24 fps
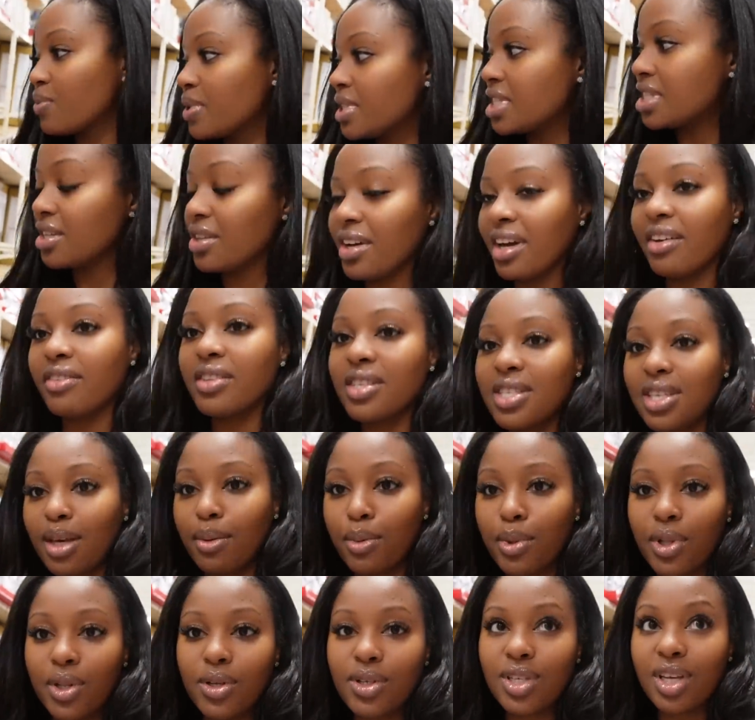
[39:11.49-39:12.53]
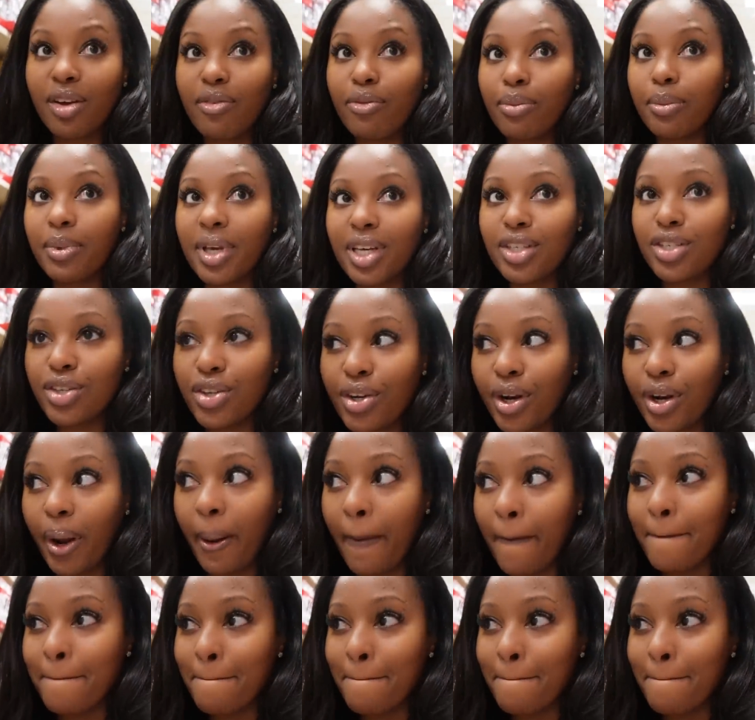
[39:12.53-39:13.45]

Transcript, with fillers: We still have the same clothes on from yesterday.